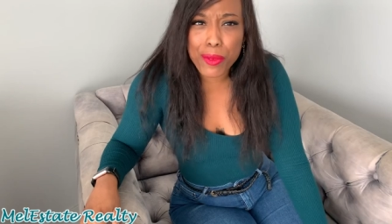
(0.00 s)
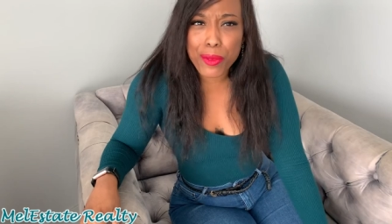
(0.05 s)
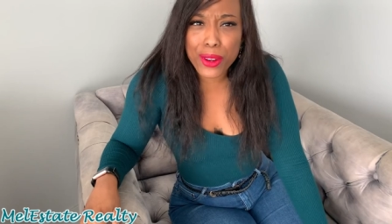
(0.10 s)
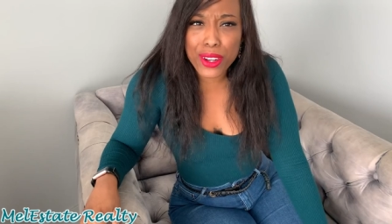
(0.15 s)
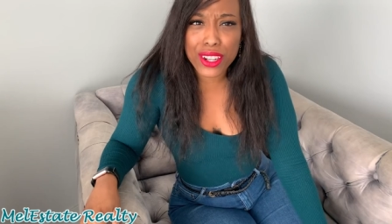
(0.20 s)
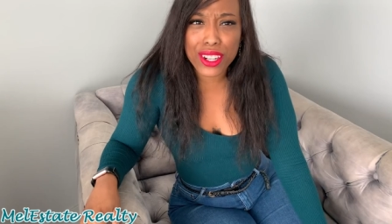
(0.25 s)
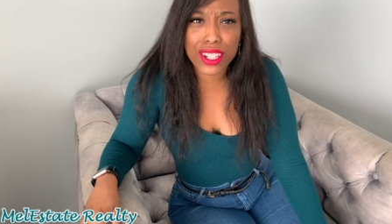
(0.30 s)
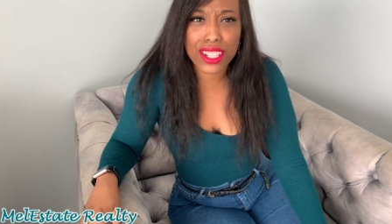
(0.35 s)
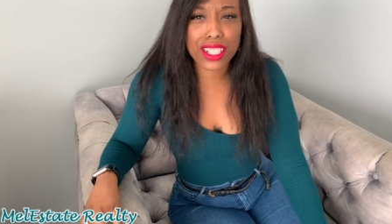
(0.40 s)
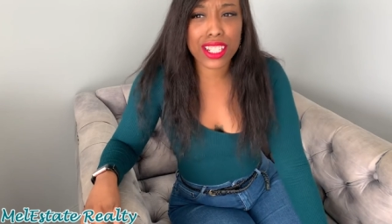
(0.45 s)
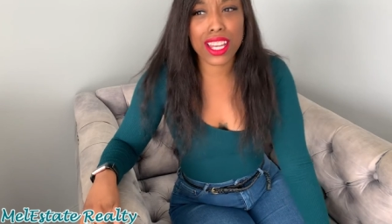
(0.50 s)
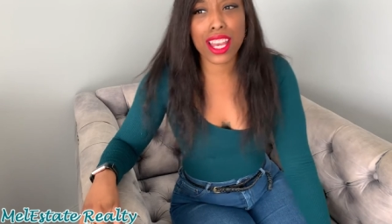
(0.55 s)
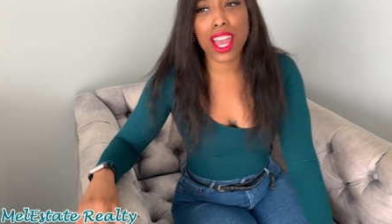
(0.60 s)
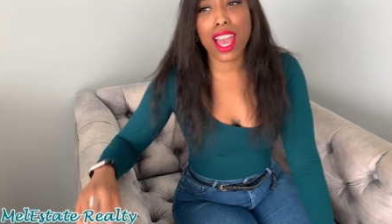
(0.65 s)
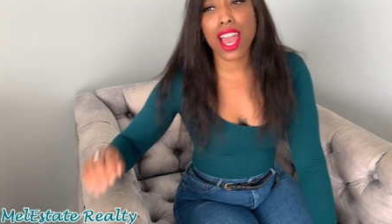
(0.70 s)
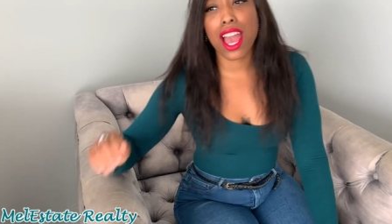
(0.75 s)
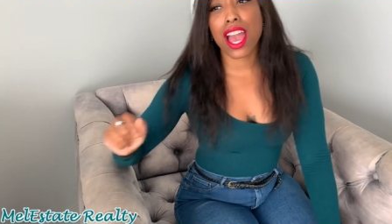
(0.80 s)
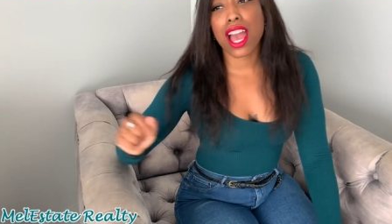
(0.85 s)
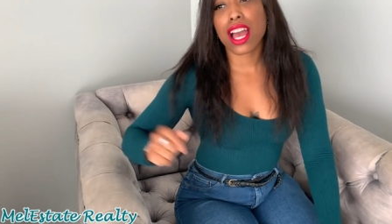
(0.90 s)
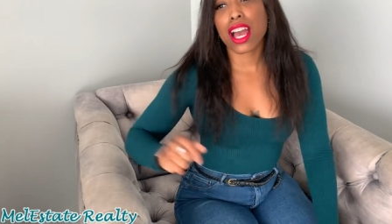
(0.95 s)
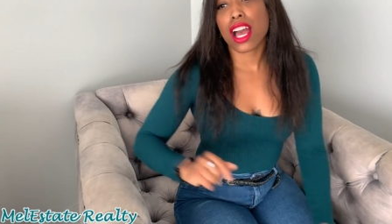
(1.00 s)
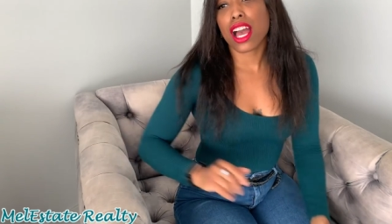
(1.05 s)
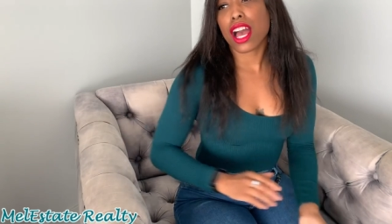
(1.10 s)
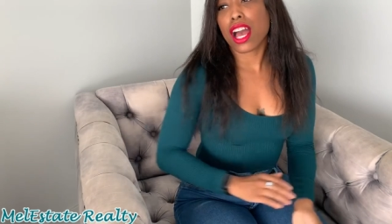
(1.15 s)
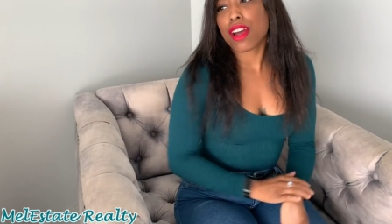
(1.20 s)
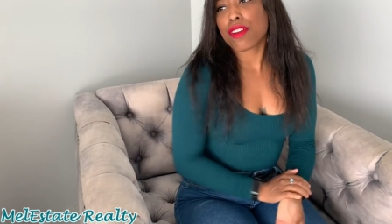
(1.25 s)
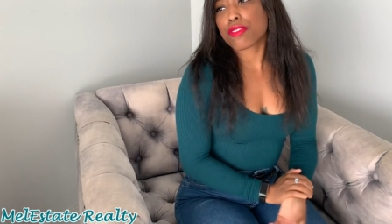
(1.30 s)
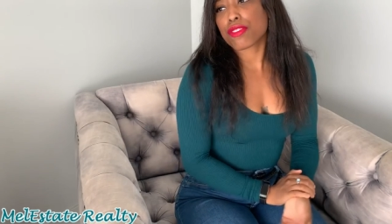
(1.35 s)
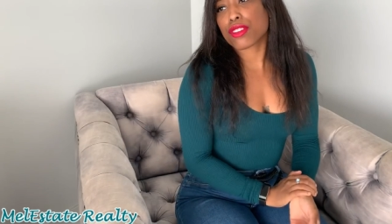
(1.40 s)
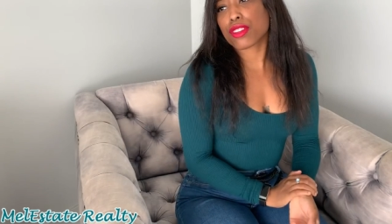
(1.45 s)
work.
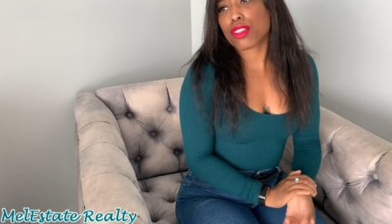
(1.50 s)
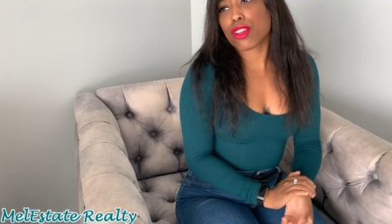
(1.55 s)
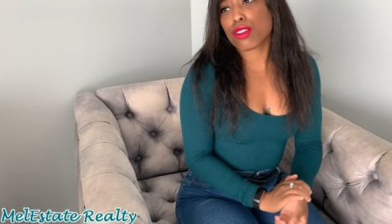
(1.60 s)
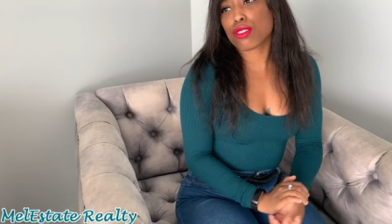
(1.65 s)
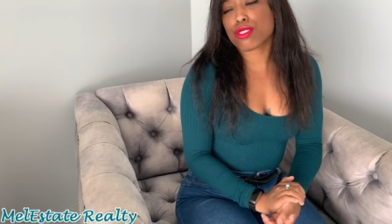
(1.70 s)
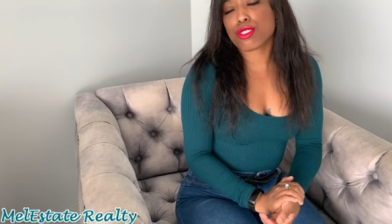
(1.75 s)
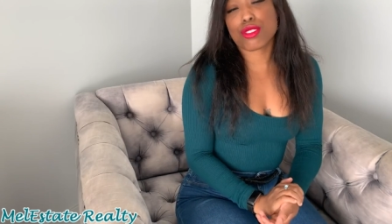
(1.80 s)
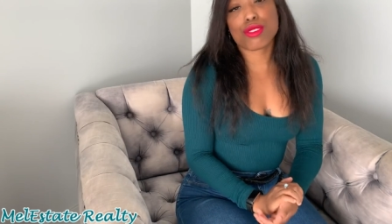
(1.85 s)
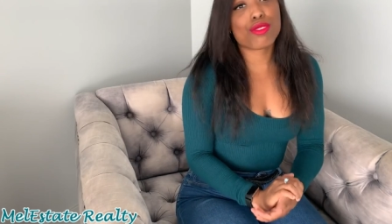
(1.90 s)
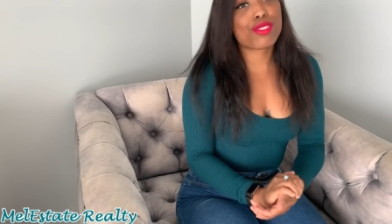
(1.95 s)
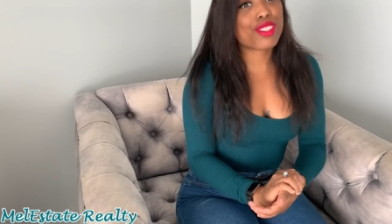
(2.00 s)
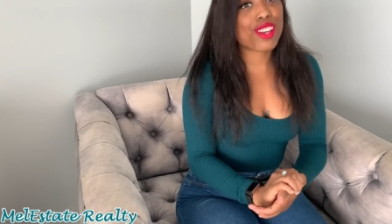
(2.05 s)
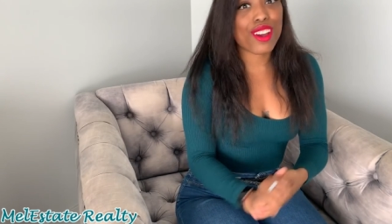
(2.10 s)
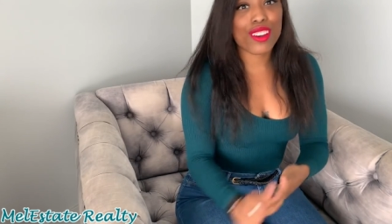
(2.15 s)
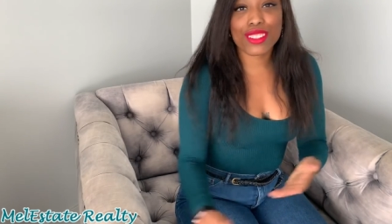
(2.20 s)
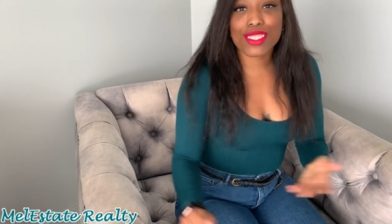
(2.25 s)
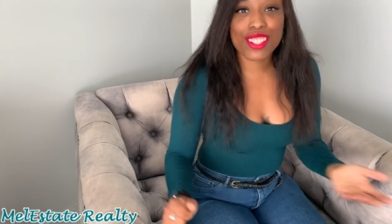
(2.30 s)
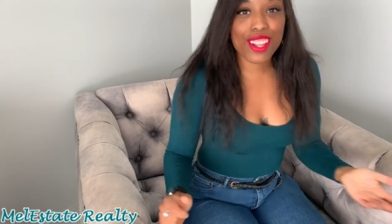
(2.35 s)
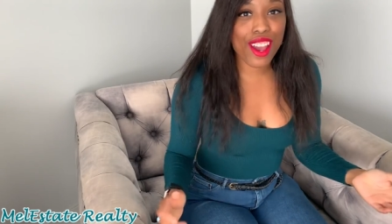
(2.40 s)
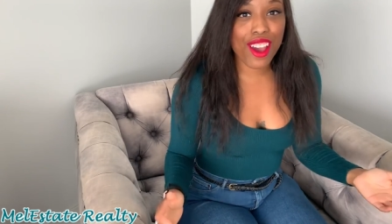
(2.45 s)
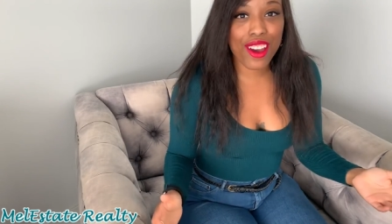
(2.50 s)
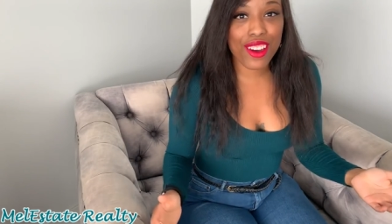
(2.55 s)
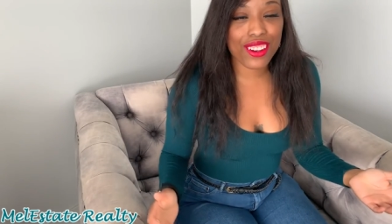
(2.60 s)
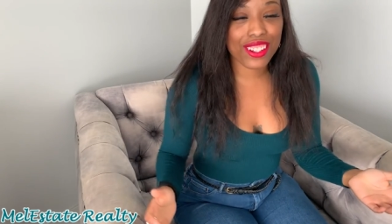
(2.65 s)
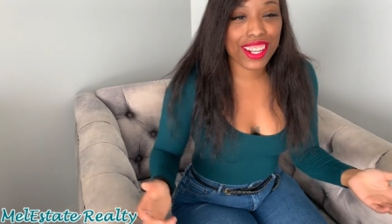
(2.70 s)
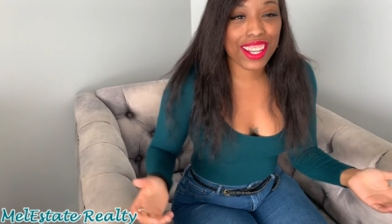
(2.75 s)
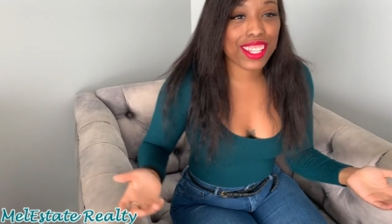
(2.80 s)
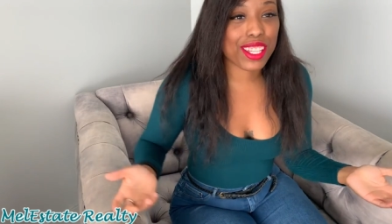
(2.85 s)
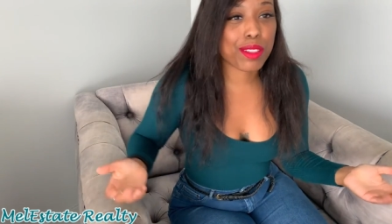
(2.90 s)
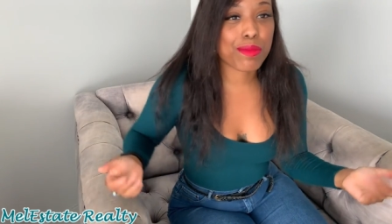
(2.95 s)
For those who don't know,
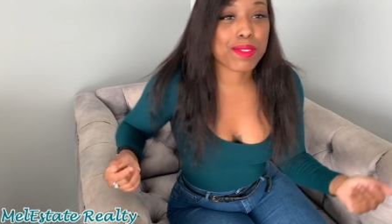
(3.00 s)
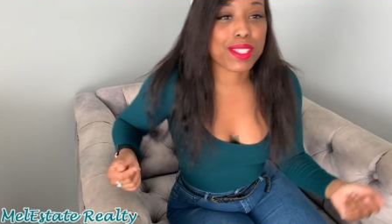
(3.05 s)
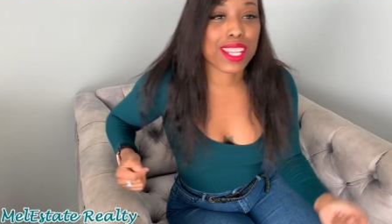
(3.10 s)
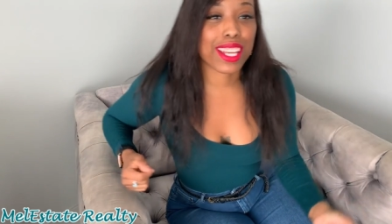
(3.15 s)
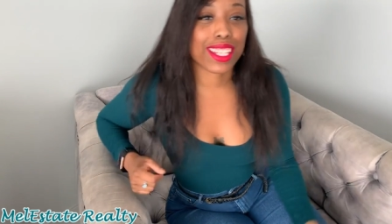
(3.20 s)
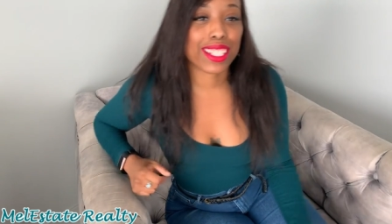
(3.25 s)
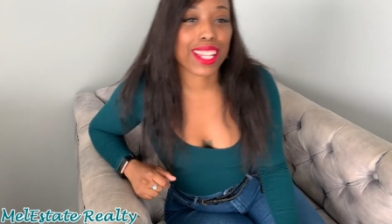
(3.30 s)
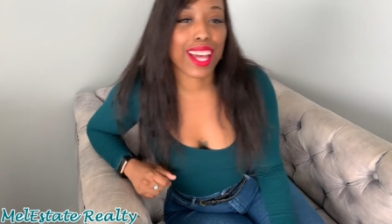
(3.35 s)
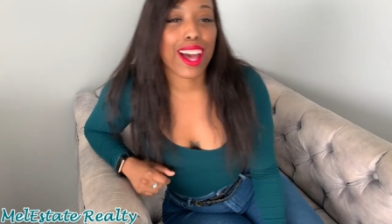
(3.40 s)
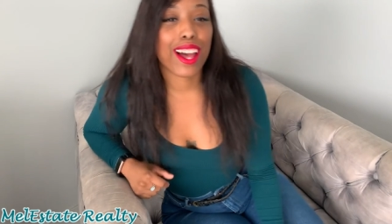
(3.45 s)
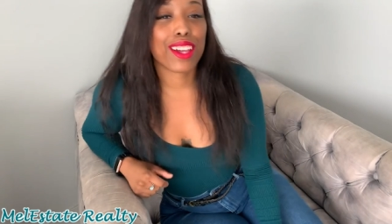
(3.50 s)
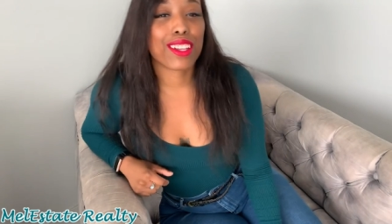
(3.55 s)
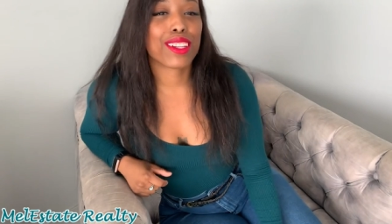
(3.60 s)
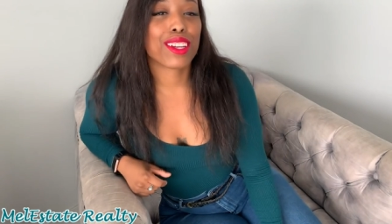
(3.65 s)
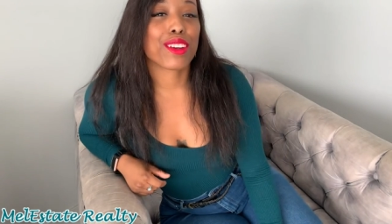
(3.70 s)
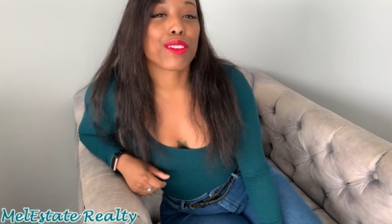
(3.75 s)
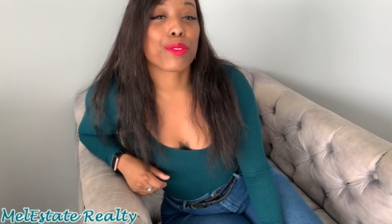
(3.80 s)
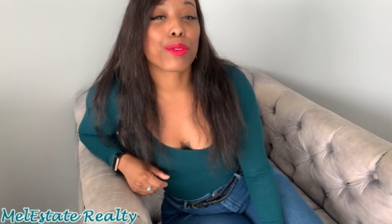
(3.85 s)
and I keep saying that,